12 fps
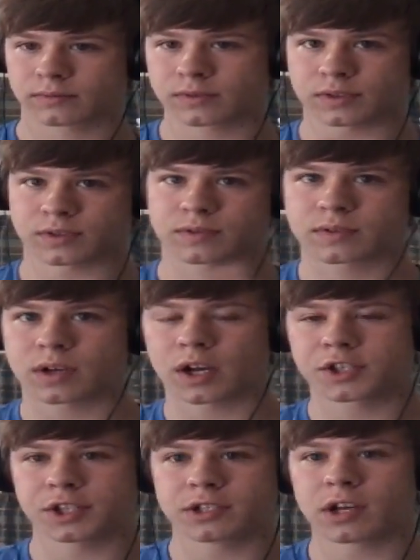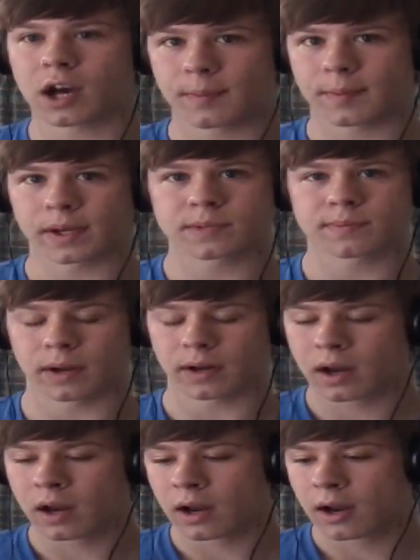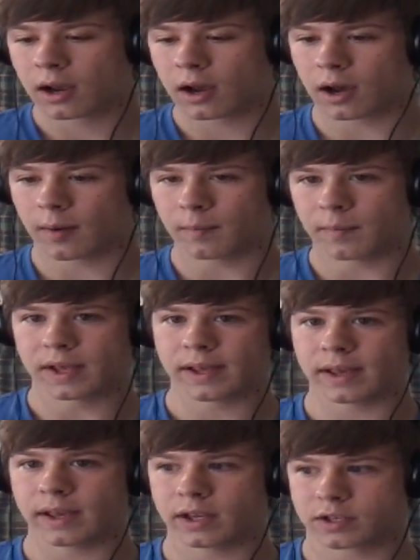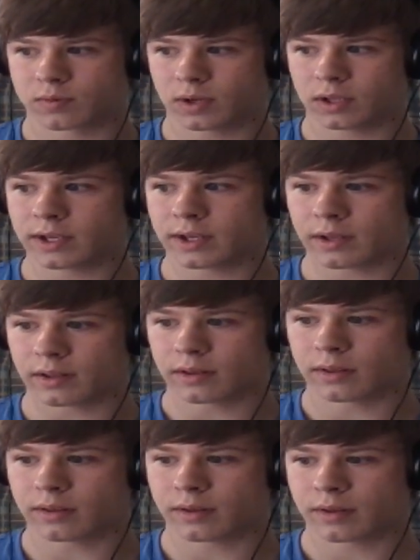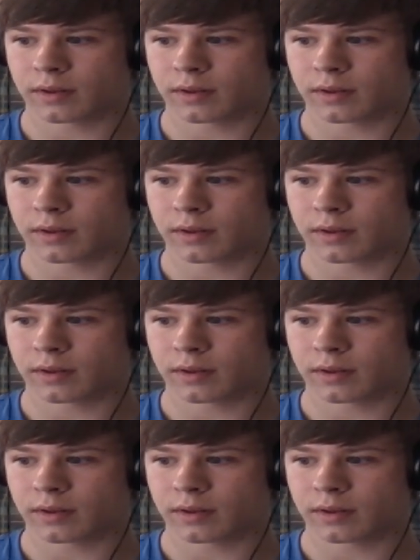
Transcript: just touchy topics, but it's really